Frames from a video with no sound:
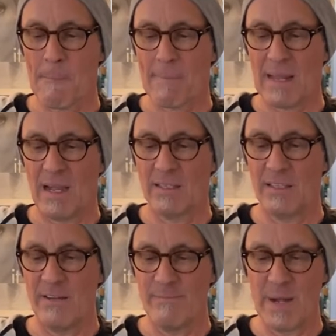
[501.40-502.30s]
I
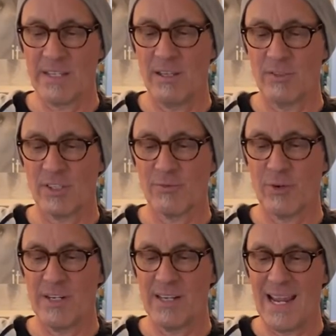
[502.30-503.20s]
love my closest
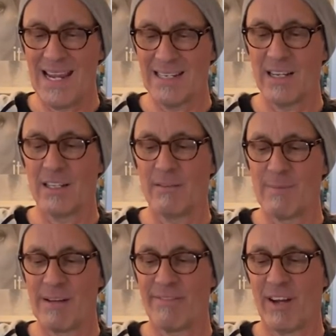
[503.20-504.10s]
friend, and I love
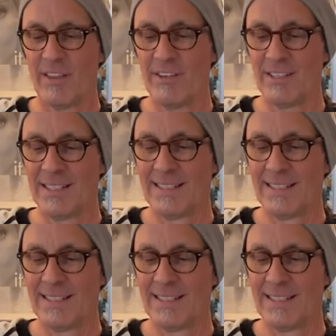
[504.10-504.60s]
my father,